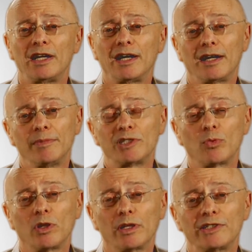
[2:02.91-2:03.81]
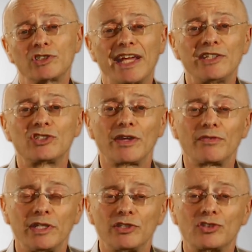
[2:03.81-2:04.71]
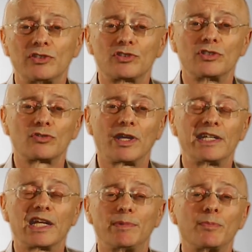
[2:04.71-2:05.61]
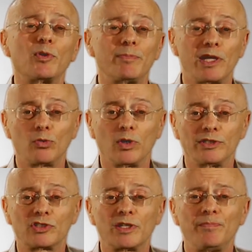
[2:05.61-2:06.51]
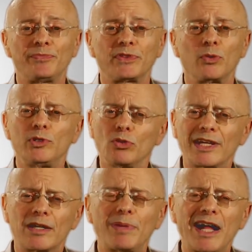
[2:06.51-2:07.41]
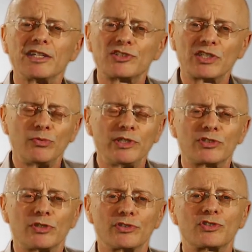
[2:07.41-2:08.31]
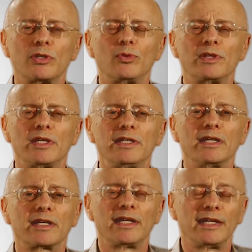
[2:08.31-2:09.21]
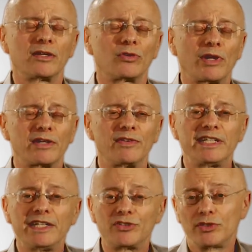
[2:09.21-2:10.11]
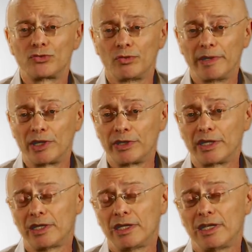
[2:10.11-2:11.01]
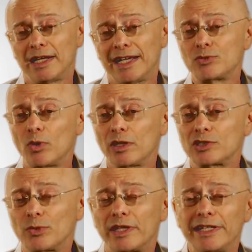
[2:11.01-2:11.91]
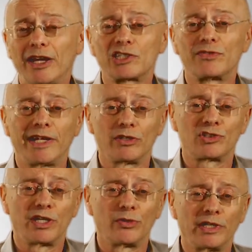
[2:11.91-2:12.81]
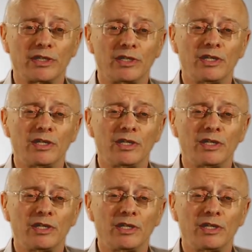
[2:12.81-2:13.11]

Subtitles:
as well as case definitions, and trying to come up with better ones. We do a lot of policy research within the chronic fatigue syndrome area, as well as within the Oxford House area.